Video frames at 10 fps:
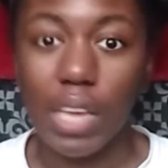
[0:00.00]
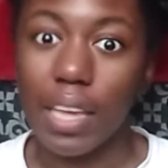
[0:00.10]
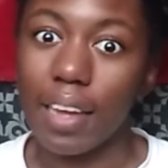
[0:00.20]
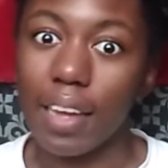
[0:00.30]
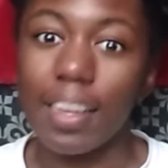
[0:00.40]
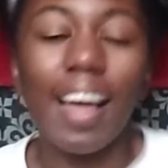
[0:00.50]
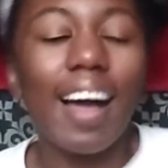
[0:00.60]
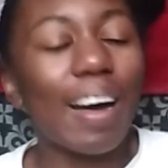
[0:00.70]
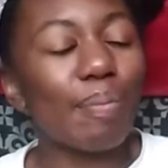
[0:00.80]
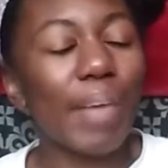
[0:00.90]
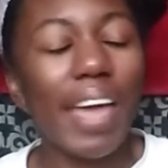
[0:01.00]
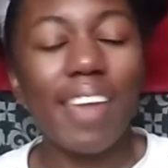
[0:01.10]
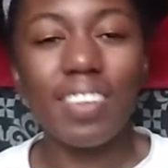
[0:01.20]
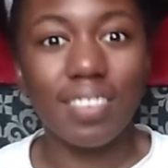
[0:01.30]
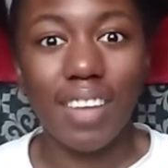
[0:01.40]
Yeah. In
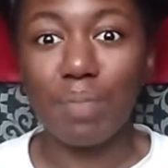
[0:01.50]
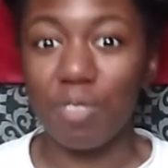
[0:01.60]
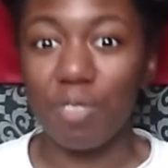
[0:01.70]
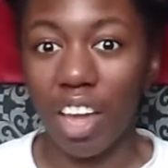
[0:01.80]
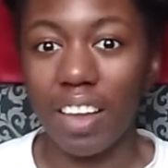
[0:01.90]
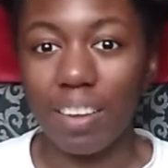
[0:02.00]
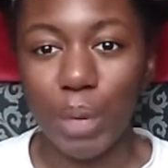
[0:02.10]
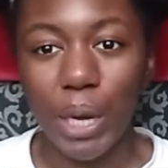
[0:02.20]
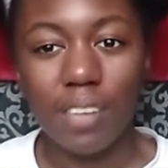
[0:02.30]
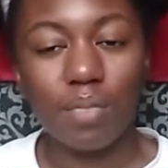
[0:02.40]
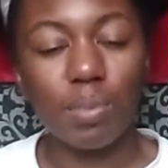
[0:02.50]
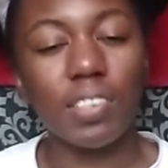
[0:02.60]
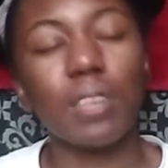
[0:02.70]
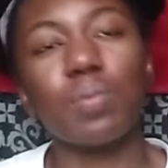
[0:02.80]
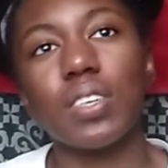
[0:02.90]
the same vein, my next
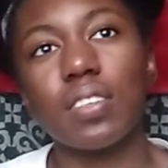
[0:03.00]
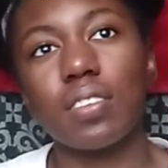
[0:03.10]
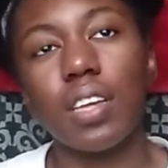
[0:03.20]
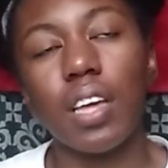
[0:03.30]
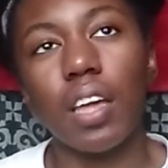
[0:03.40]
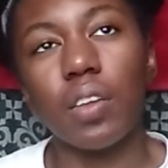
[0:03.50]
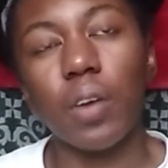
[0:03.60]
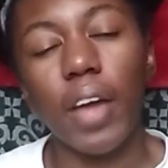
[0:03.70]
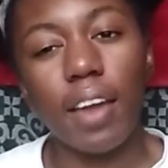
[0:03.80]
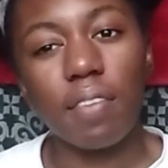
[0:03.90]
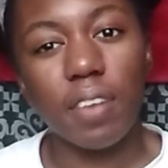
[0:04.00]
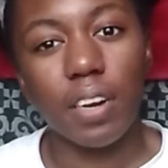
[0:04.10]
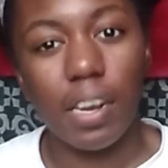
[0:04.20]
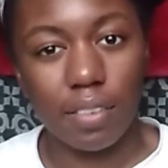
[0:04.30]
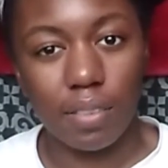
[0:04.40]
mistake was, I had a friend
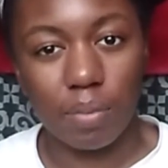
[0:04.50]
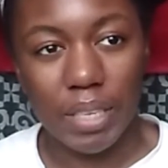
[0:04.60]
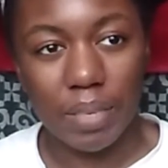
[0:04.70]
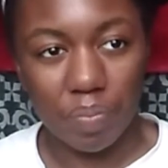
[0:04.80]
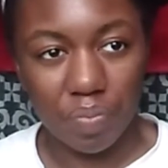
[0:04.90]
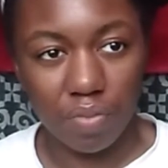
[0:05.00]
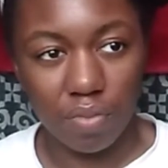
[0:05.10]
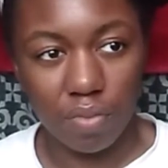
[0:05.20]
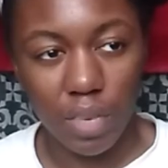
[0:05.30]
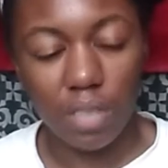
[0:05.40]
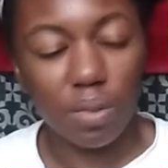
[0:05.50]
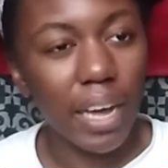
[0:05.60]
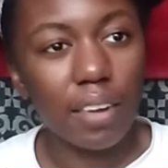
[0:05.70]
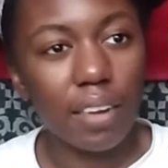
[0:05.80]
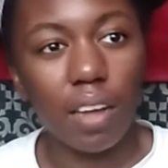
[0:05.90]
ask me, because he
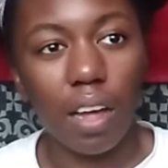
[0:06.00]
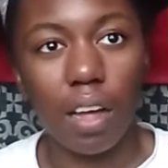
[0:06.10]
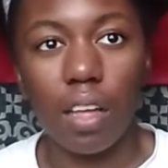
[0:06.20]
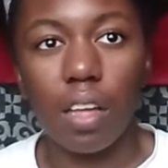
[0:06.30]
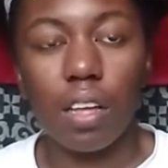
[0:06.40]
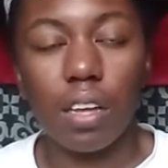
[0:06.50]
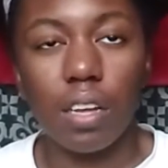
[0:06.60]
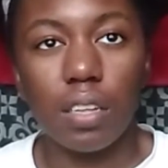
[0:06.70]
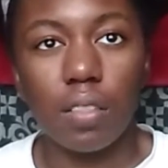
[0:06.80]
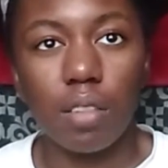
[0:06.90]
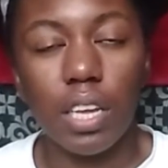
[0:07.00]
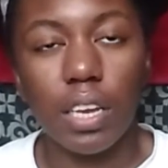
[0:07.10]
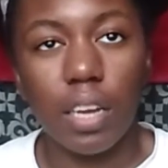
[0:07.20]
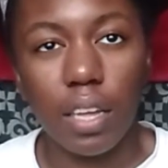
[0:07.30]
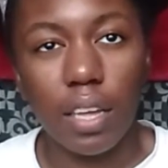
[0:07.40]

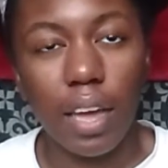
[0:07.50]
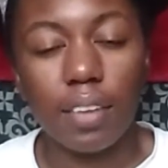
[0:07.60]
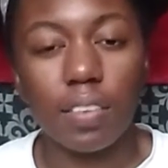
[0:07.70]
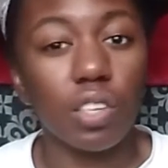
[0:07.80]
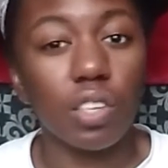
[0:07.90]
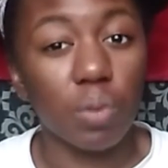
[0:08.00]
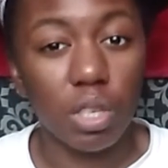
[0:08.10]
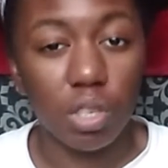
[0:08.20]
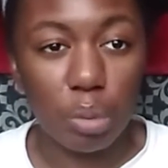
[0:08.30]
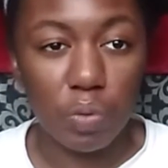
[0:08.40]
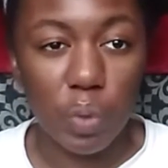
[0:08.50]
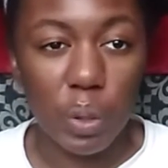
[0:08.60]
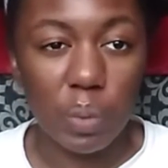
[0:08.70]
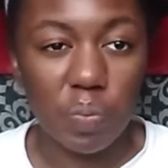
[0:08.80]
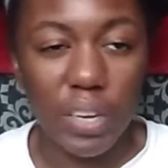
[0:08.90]
and I had a situation
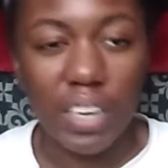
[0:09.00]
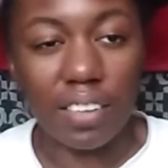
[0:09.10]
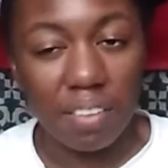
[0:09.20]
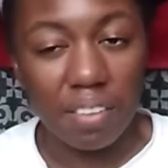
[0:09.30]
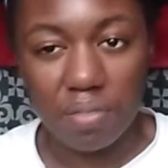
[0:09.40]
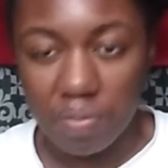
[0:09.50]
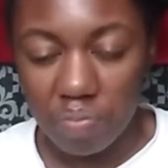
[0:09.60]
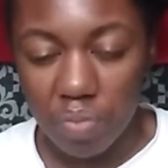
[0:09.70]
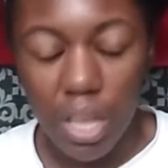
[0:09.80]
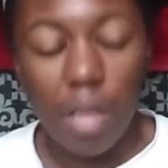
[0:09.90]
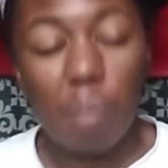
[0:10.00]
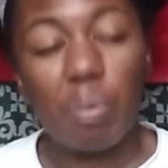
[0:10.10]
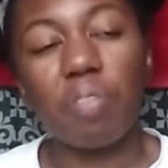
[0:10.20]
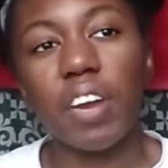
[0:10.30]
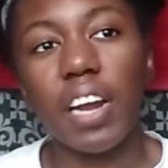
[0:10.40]
before. We had a tiff.
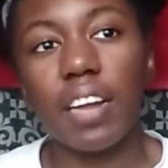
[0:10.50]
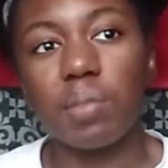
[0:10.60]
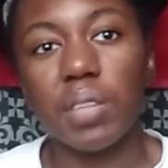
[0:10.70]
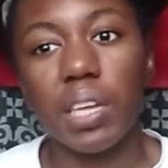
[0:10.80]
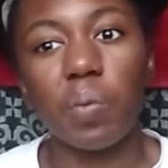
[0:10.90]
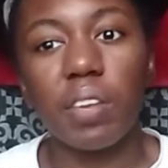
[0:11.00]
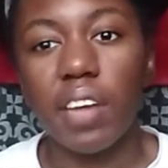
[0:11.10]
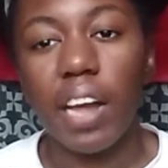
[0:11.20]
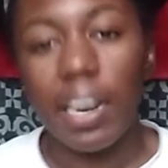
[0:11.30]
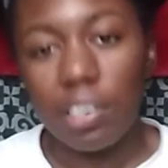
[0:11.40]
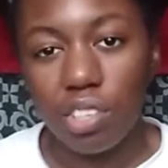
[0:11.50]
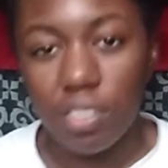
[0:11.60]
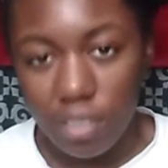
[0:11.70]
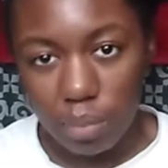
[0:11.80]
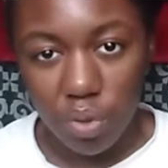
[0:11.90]
But my friend asked me, like, what if he actually
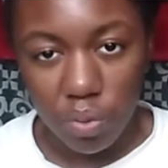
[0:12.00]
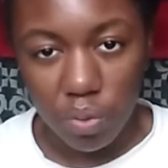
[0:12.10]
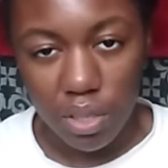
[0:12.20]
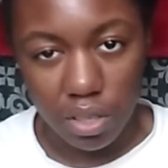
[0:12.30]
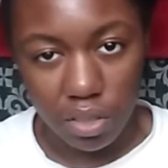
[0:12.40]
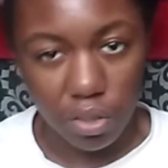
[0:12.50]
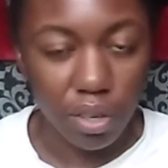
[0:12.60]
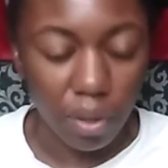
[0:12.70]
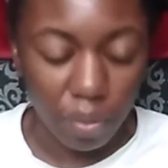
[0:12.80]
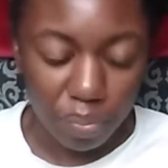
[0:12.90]
sleeps with another girl?